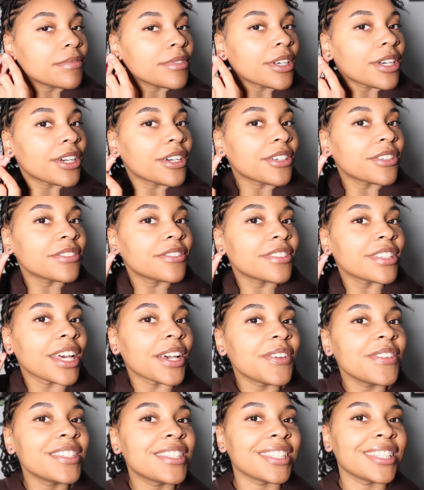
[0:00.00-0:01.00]
Oh, that
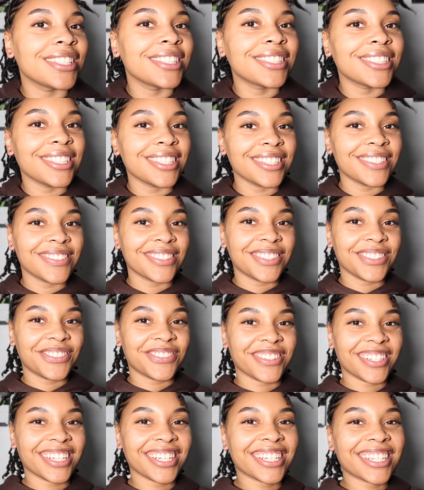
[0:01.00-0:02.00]
was easy. What the
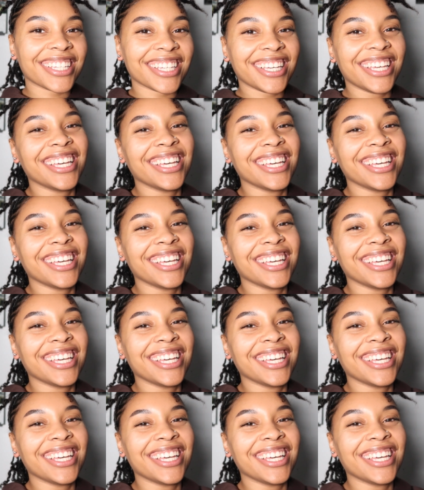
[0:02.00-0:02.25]
fuck?